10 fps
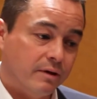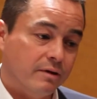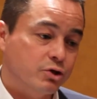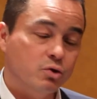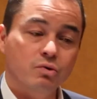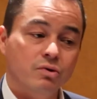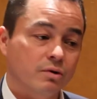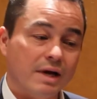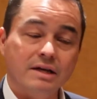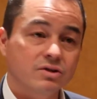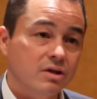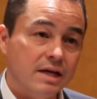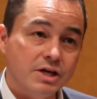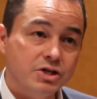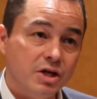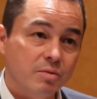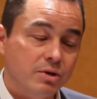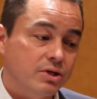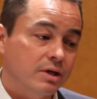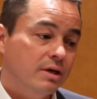the Truth and Reconciliation
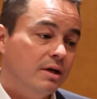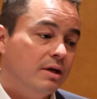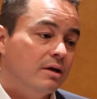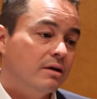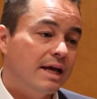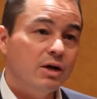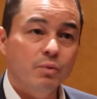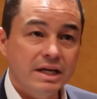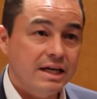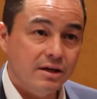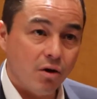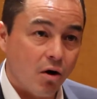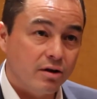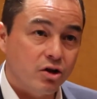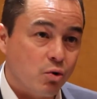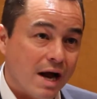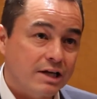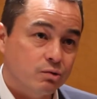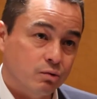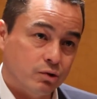Commission, like we need all of the
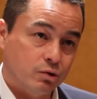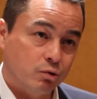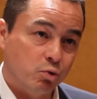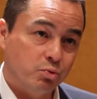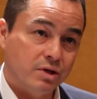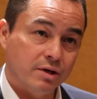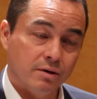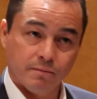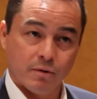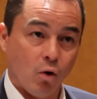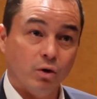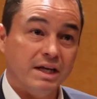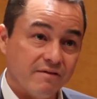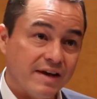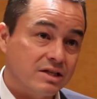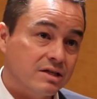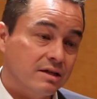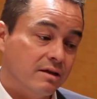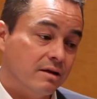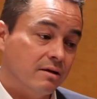grassroots groups that are holding
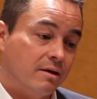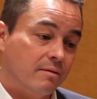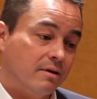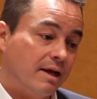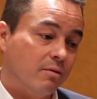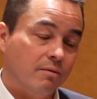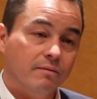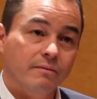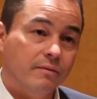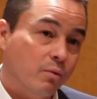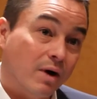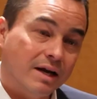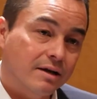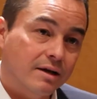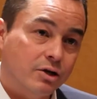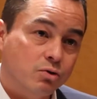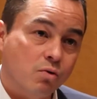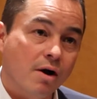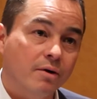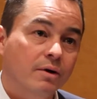events like the one in
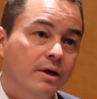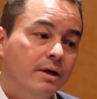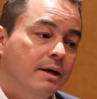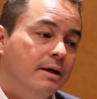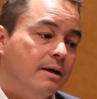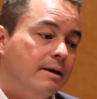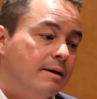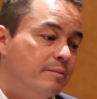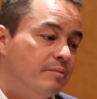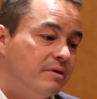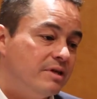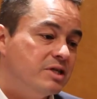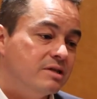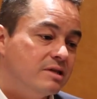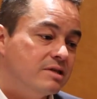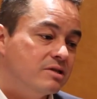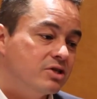Toronto. This is